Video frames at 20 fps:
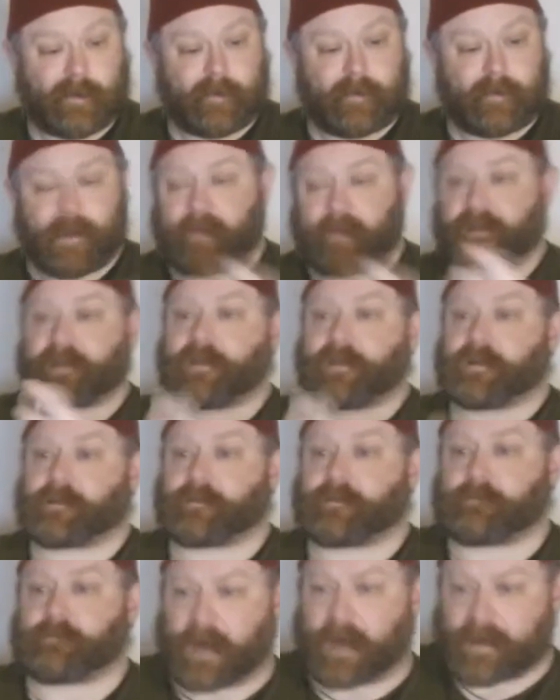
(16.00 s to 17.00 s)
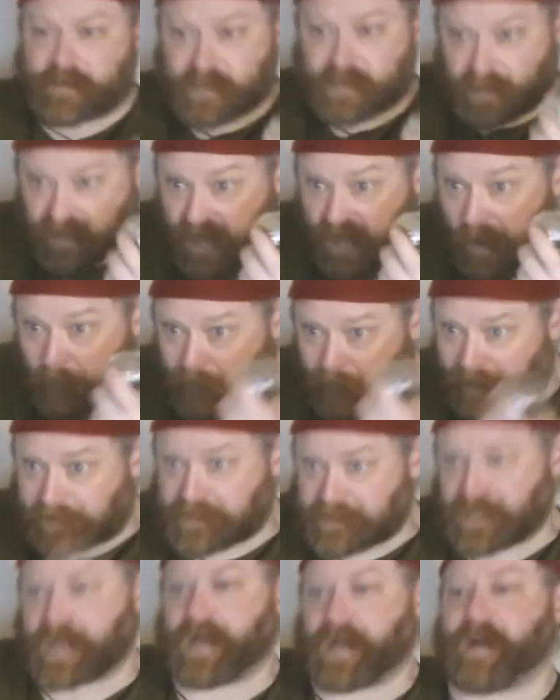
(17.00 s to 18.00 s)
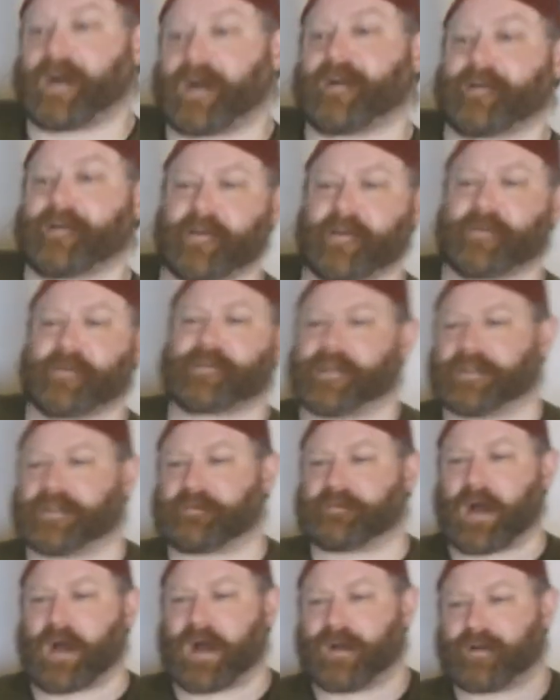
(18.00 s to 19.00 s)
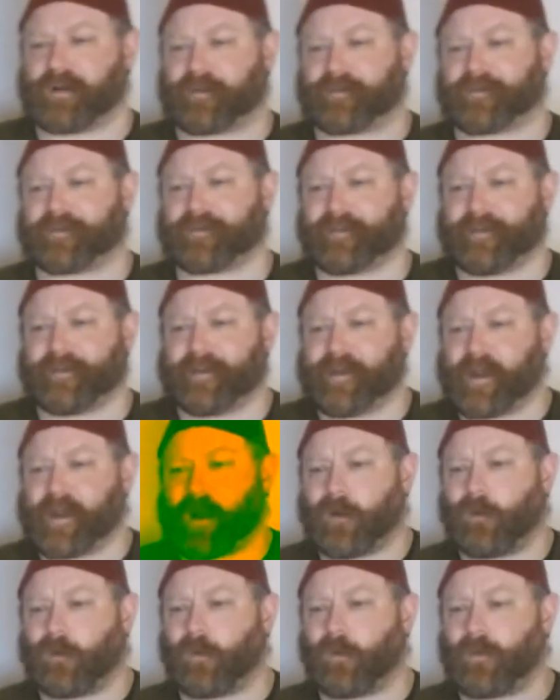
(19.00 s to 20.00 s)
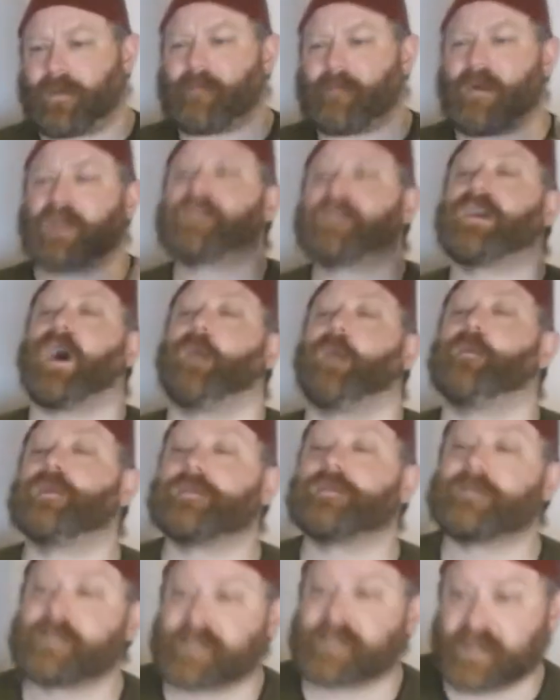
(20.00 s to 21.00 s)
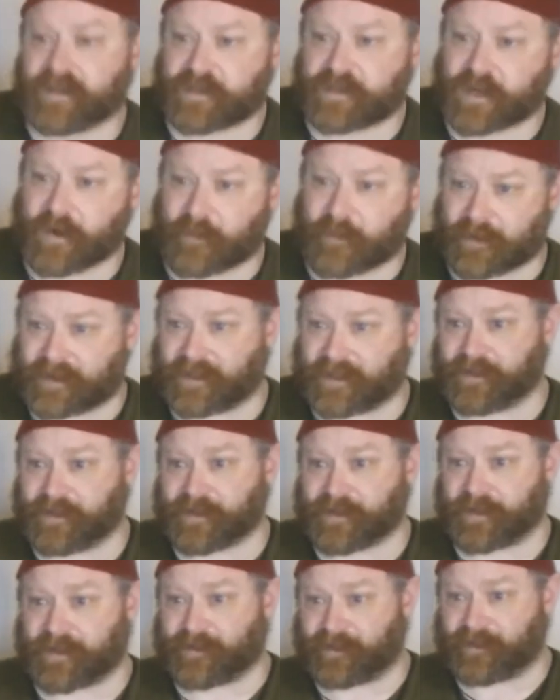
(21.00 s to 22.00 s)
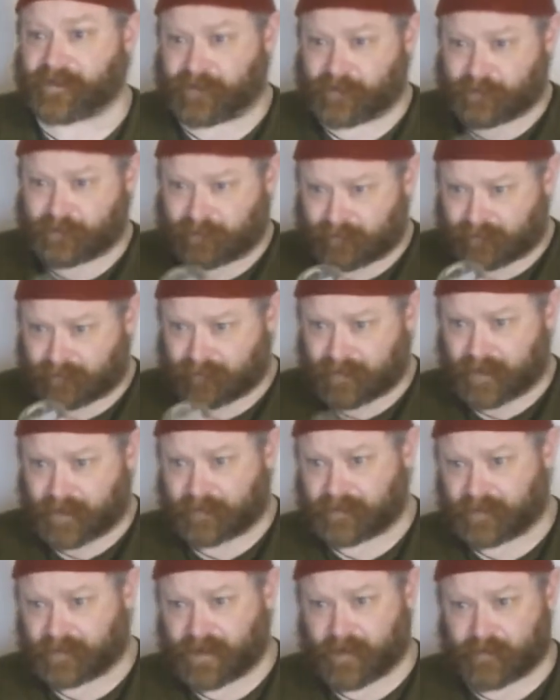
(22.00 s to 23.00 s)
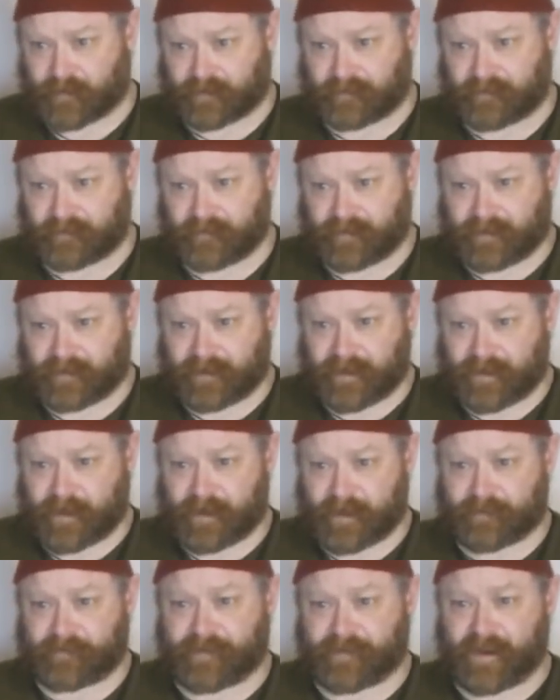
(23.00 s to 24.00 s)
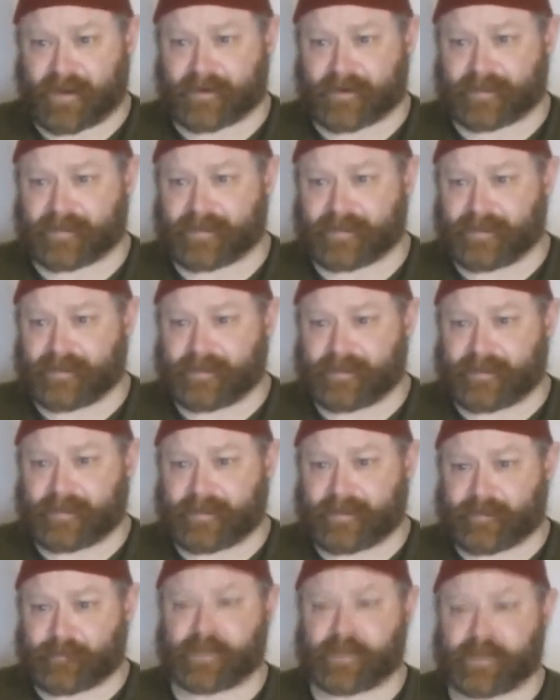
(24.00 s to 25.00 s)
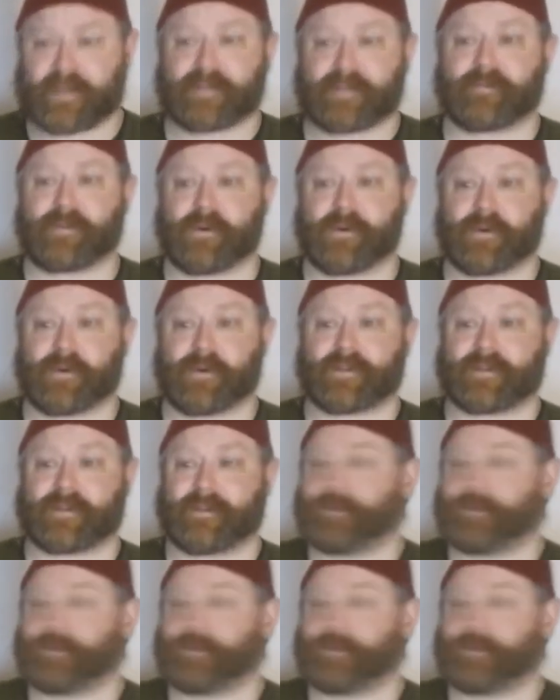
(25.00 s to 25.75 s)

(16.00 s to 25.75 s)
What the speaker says: Now this is actually a cupping jar, and I use it as part of the most common surgical procedure that you're going to come and find, which is of course